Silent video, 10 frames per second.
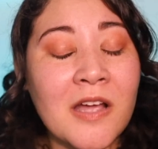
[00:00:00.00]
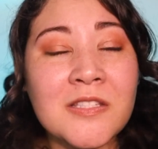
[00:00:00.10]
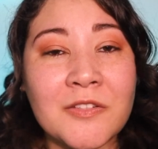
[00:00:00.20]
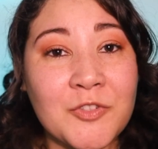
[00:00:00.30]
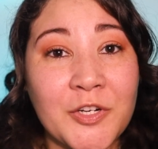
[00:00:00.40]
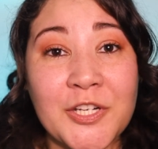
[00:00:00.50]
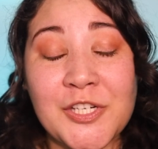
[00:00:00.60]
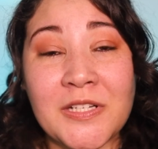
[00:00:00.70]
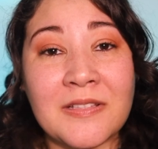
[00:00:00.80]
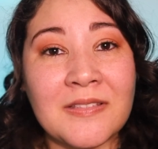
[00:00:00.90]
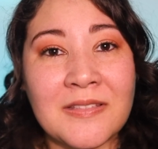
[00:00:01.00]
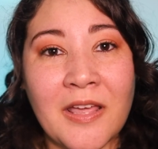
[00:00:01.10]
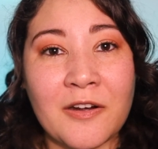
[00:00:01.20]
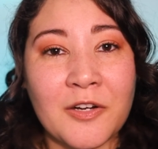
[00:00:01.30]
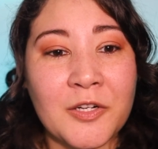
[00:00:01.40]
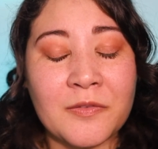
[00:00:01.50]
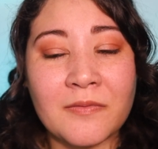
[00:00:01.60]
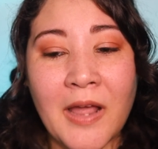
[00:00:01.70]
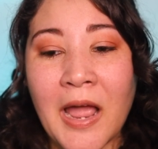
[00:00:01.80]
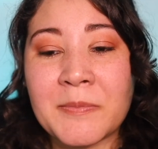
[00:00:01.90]
tons of traditions that
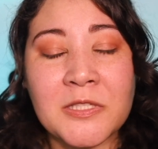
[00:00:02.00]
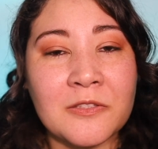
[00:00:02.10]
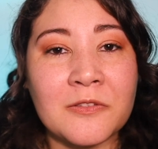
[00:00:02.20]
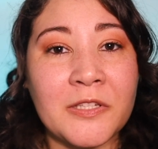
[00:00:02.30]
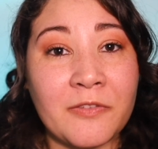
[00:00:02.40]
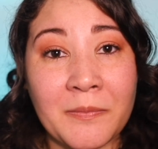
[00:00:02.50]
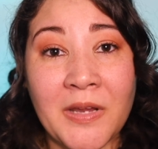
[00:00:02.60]
are absolutely